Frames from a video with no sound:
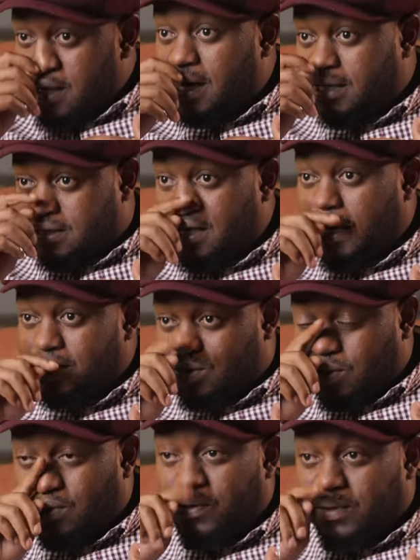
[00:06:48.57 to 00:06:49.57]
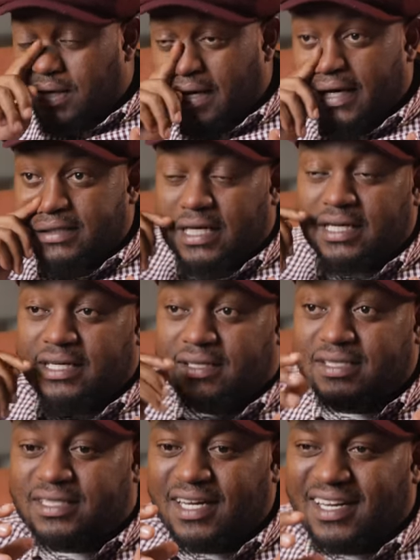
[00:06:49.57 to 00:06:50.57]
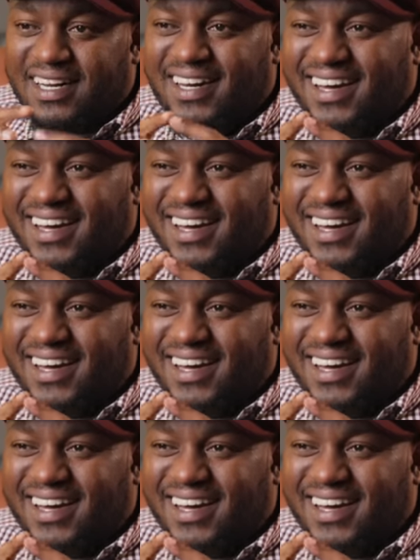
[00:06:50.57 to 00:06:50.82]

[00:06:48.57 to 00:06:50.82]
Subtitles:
Yes, Iso. Sunday Christian.